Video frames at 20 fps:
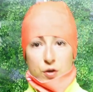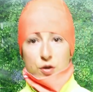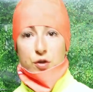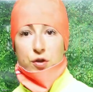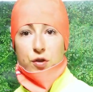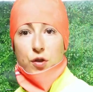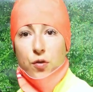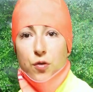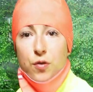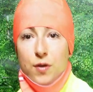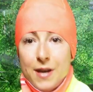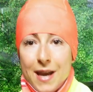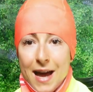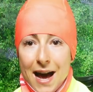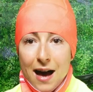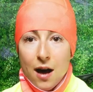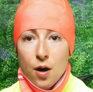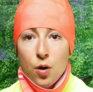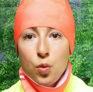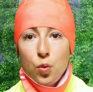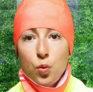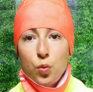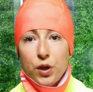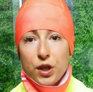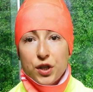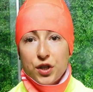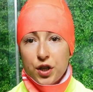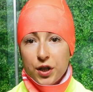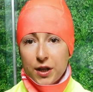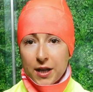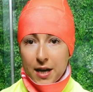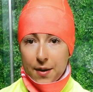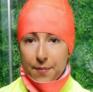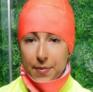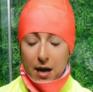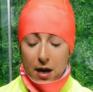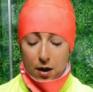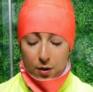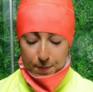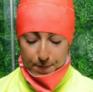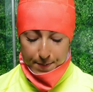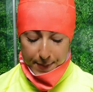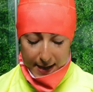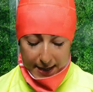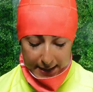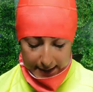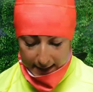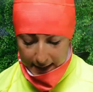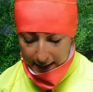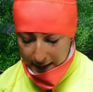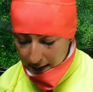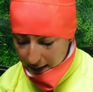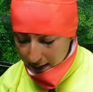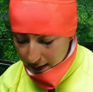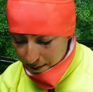So now we're talking about basic